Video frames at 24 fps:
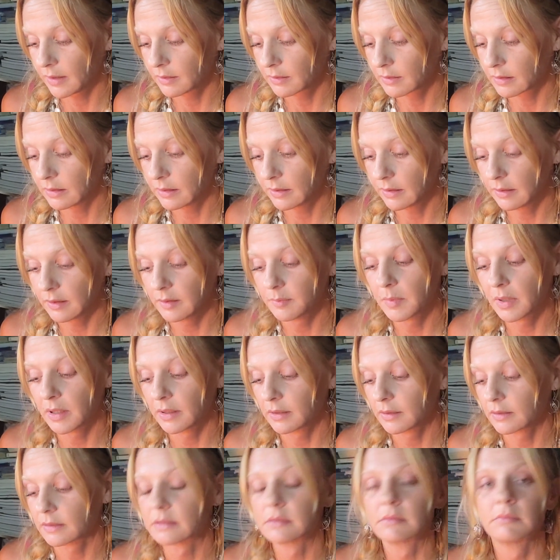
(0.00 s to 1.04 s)
clearly
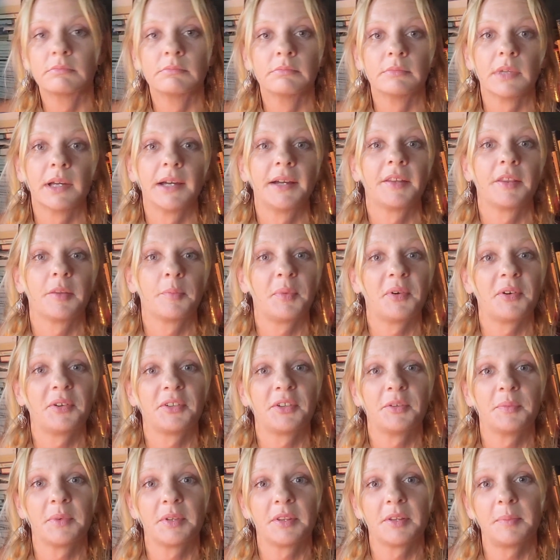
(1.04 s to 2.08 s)
marked at the
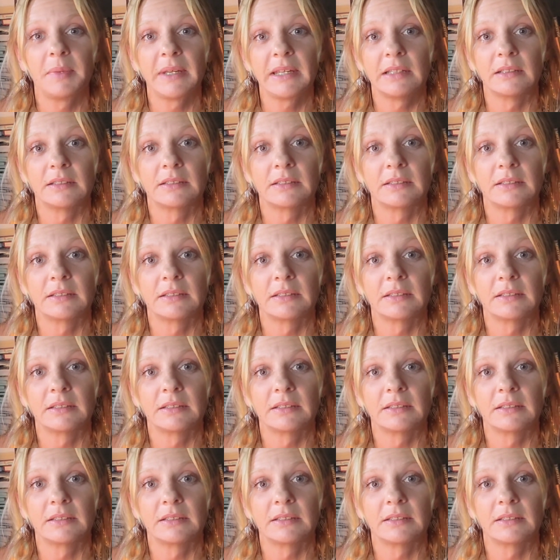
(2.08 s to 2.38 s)
bottom at the base,